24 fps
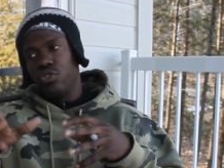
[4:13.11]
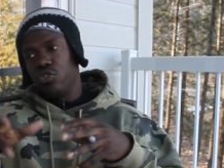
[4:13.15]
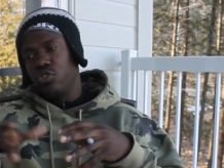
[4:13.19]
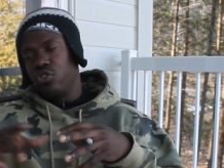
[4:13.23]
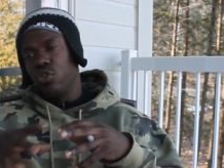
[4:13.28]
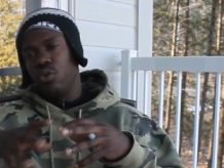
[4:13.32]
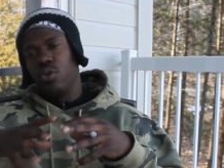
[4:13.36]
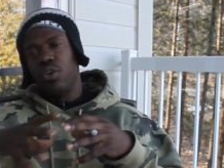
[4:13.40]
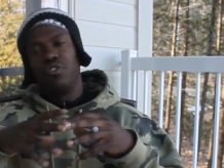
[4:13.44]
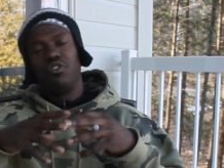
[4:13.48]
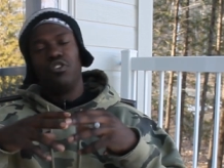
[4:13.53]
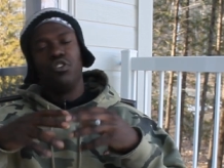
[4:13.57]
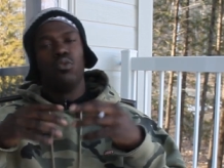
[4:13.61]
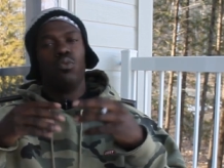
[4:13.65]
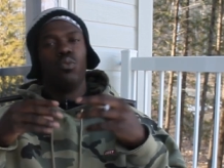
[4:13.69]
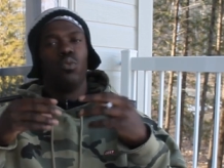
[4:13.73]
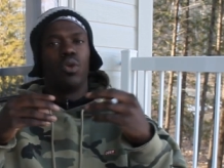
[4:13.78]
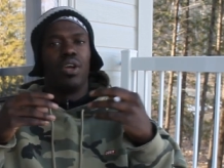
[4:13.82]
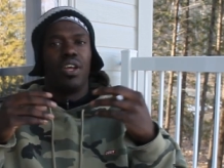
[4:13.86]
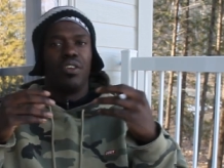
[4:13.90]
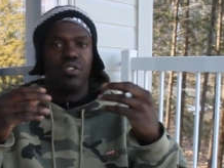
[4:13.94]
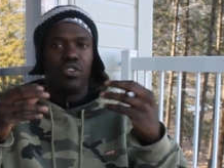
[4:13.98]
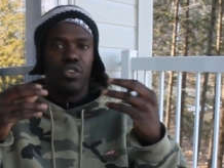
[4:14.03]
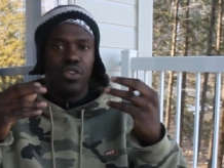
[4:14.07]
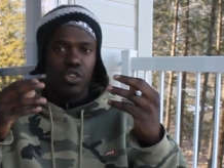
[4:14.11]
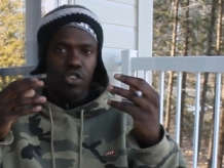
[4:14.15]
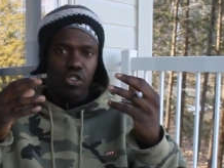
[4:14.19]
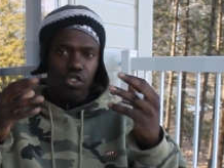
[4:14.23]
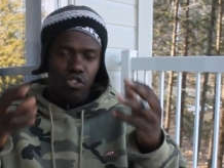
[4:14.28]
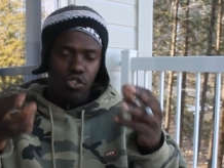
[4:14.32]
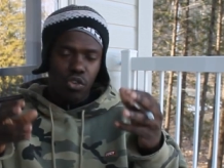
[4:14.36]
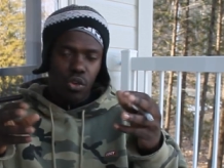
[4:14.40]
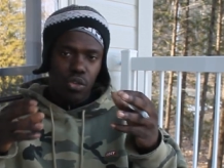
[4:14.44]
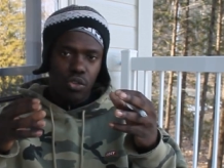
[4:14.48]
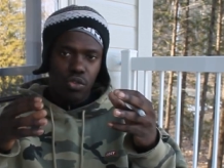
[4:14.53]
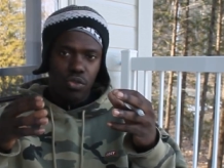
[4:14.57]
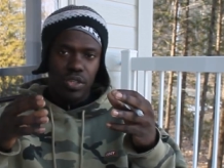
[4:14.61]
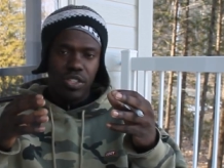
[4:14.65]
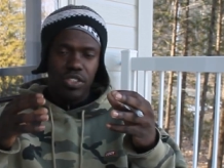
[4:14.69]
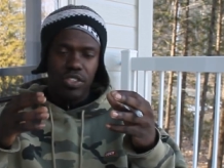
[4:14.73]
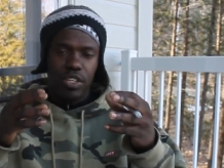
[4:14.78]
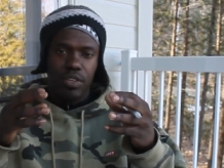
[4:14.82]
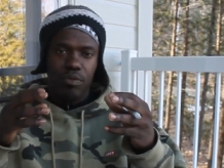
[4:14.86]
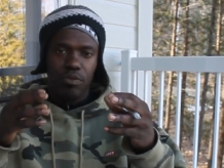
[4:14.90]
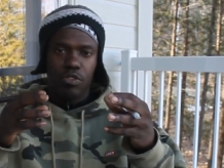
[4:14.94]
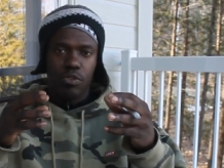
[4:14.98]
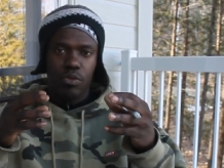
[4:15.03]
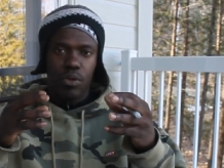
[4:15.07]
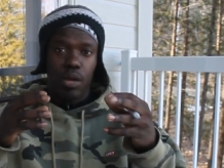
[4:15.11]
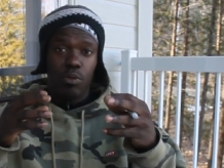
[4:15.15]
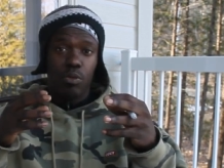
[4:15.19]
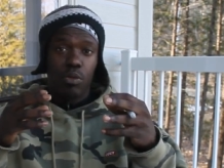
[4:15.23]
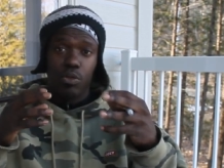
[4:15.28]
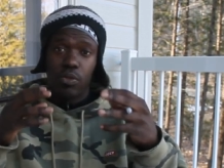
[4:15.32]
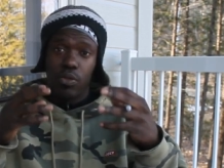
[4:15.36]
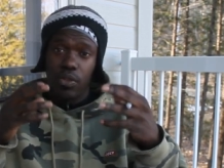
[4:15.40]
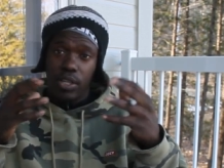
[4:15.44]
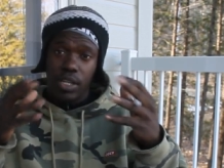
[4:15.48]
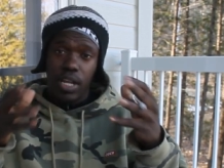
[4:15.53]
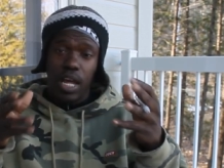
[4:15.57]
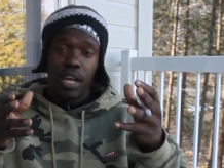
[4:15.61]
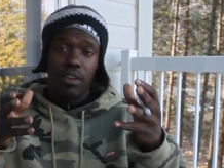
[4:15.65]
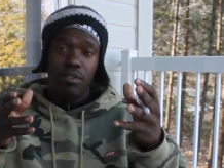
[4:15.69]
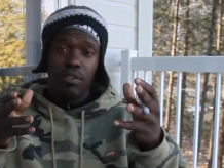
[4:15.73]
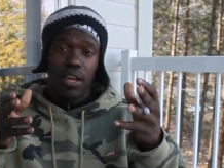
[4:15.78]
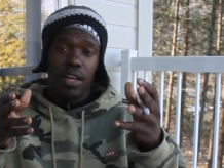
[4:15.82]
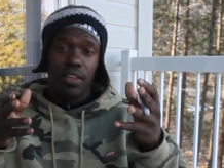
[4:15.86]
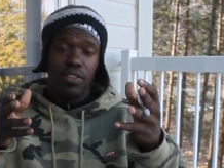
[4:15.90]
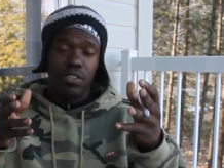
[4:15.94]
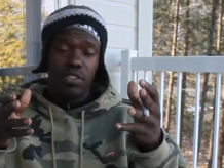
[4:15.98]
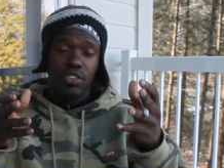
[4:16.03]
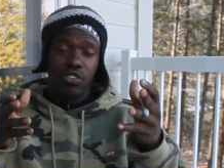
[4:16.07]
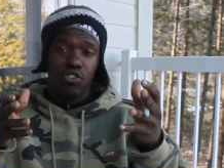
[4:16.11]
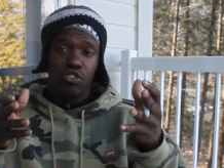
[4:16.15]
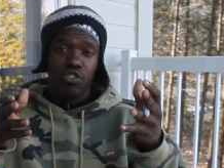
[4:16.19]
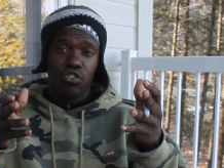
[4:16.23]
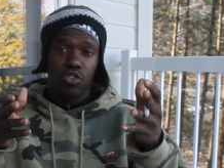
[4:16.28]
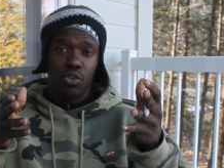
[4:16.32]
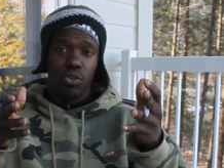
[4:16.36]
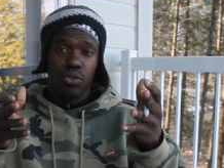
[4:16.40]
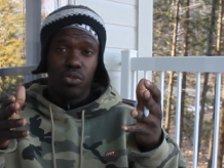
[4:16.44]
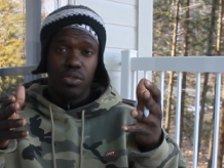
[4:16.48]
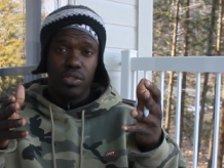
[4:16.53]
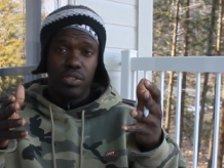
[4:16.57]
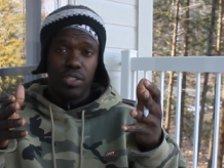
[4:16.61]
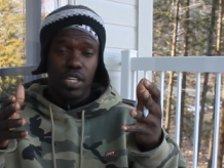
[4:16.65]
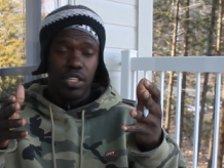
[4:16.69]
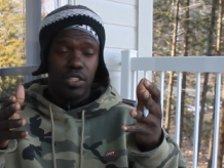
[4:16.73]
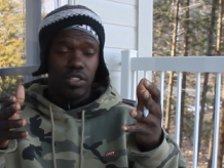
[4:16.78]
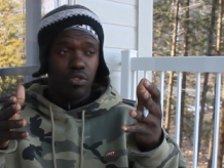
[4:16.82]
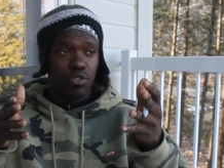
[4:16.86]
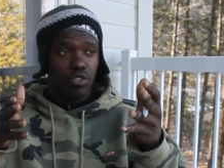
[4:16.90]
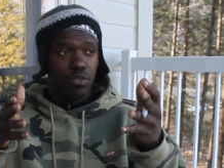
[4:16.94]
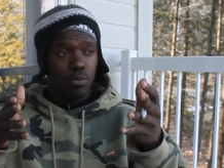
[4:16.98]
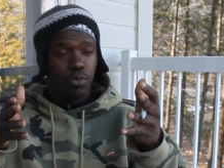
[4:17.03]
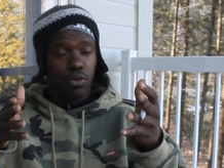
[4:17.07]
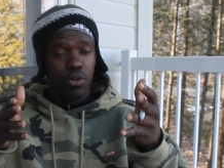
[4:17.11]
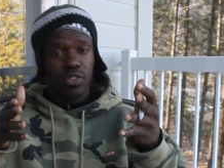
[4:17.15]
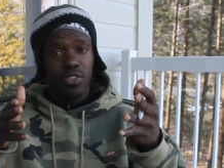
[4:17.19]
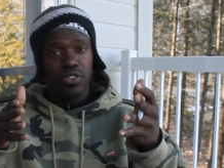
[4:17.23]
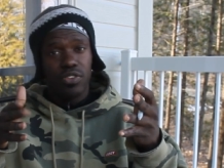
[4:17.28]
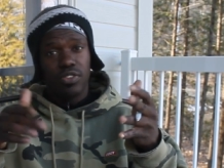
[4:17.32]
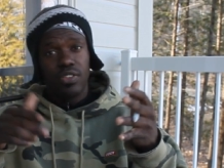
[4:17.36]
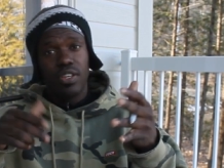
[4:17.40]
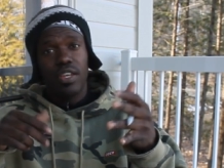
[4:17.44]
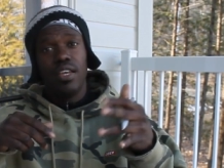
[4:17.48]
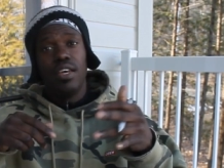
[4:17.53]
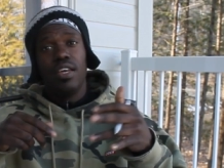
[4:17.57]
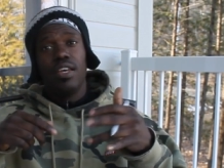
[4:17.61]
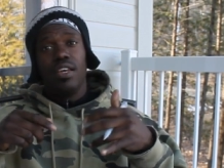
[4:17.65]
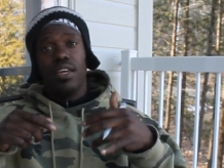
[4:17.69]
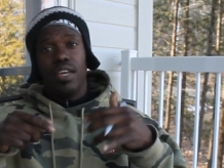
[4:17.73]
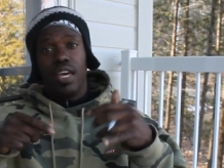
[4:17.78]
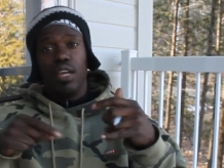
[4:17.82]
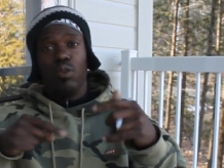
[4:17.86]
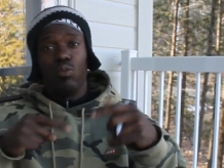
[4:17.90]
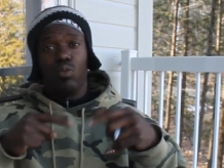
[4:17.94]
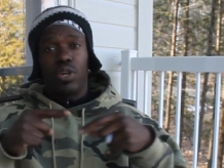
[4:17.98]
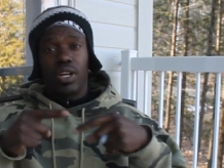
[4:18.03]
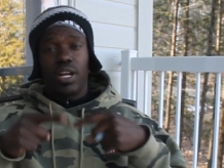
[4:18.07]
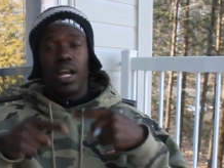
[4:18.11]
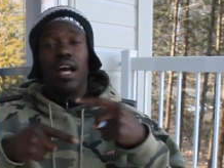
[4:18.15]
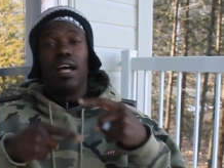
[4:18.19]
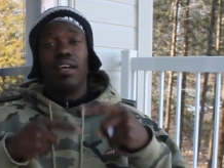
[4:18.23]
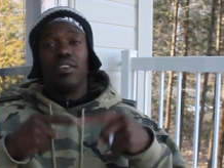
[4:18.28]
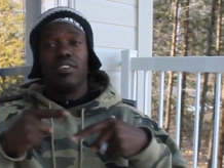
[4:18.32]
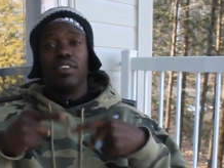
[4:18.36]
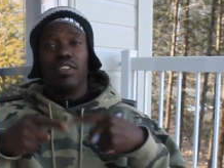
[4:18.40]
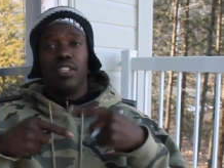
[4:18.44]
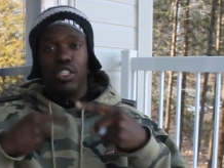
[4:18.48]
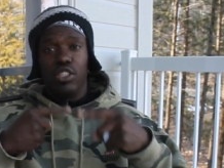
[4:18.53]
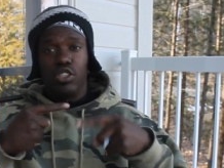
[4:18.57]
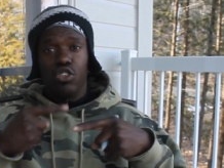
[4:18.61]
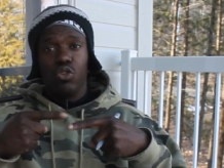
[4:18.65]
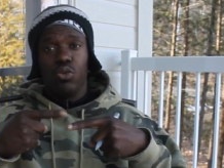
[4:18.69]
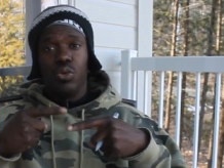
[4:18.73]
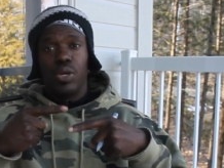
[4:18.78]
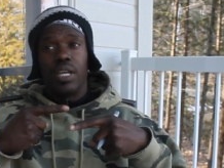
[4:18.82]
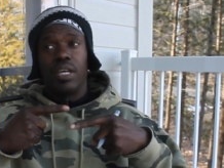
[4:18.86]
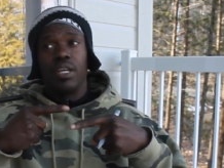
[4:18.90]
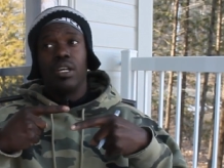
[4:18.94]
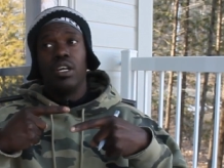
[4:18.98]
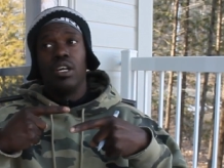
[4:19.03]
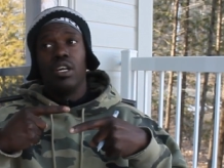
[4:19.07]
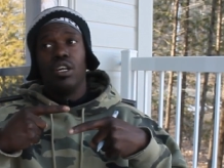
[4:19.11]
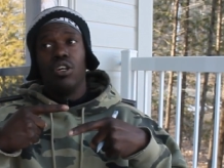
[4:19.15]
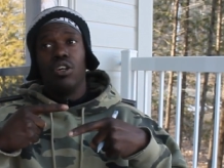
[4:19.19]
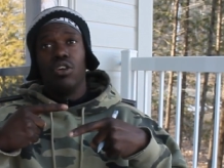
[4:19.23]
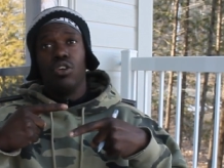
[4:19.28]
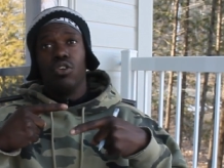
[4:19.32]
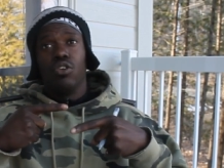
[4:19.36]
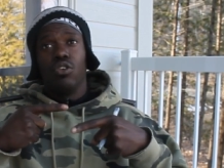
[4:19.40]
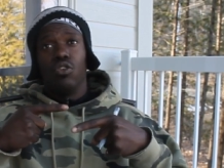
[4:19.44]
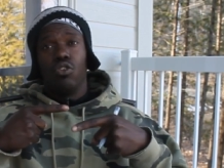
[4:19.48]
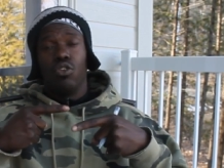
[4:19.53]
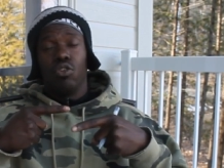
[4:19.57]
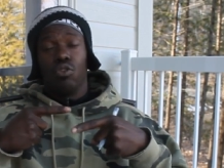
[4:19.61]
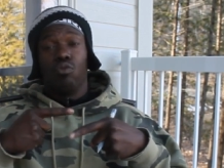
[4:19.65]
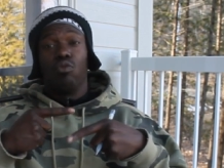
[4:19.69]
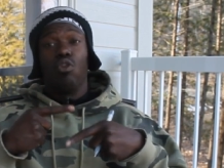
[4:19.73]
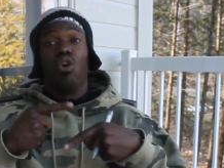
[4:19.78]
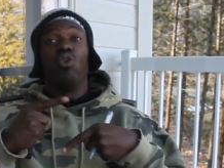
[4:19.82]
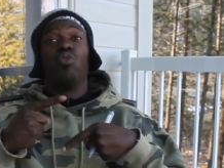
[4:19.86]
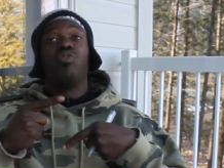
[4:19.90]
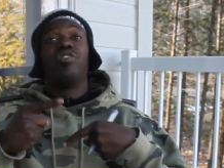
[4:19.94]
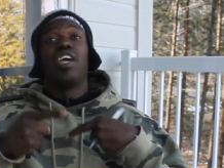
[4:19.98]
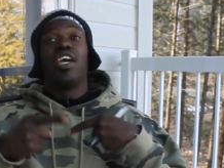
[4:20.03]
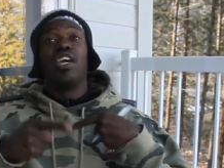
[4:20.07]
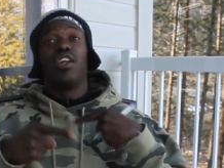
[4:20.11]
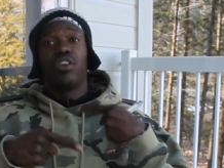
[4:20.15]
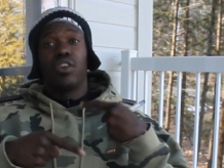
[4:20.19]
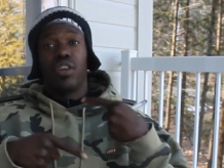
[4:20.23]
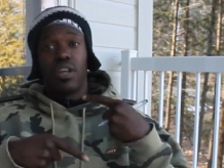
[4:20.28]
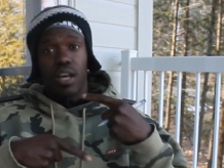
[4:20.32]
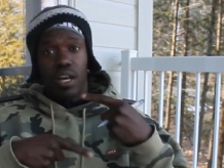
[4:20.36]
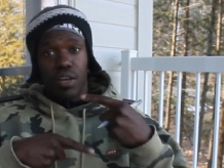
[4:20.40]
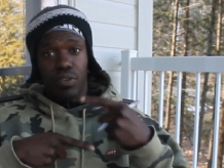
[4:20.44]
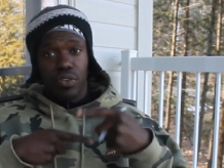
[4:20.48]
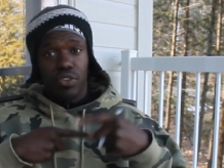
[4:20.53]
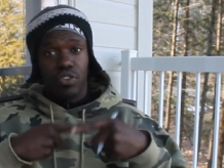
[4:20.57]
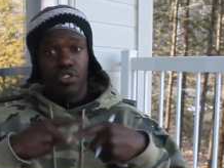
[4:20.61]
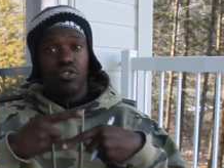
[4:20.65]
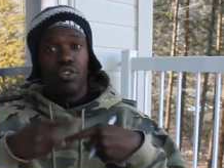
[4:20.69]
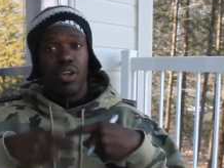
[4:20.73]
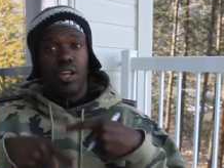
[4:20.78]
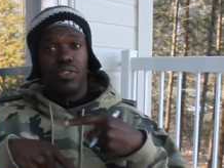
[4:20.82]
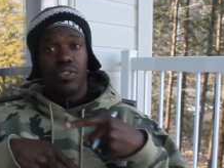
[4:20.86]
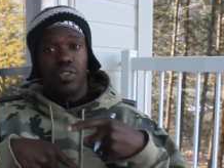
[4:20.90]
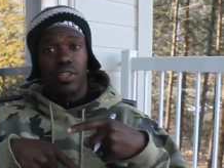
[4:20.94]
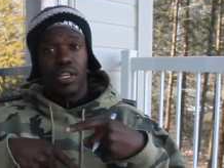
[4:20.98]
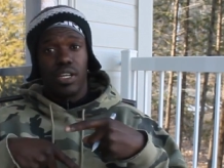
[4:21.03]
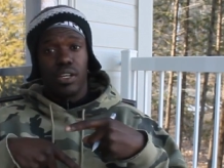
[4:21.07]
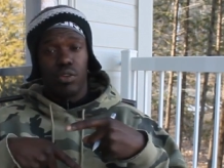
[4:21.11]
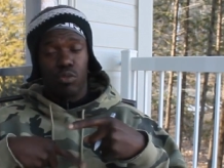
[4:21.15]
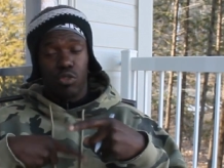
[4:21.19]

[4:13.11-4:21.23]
So if you're in a shoulder intensive, I work with a lot of athletes in shoulder intensive sports, and we're constantly doing rotator cuff strengthening.